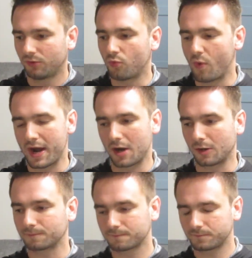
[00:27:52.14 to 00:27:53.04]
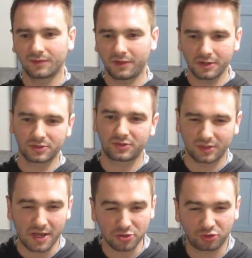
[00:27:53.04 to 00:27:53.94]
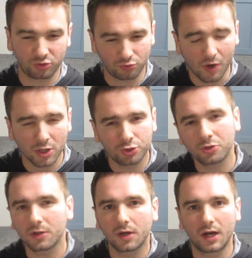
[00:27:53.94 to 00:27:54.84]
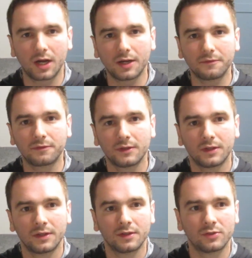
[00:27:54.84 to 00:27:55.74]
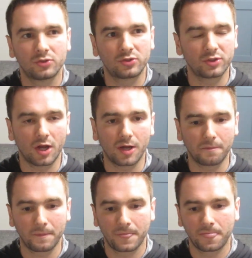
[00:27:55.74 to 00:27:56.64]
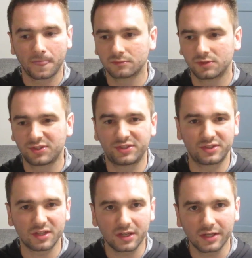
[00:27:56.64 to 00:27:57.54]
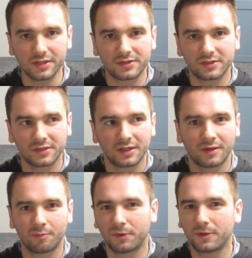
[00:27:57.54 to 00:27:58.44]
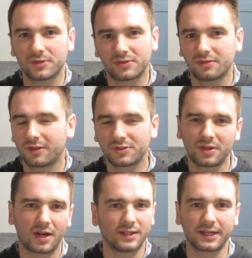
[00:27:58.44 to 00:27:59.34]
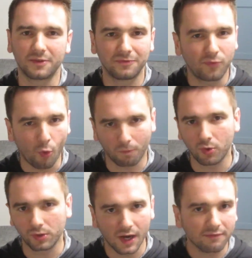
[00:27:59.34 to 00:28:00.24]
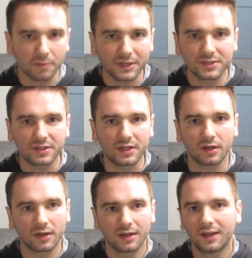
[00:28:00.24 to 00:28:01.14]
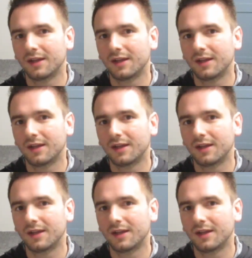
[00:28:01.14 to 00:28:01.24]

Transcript: where there's a structure of some cities, but there's not like a formal government here.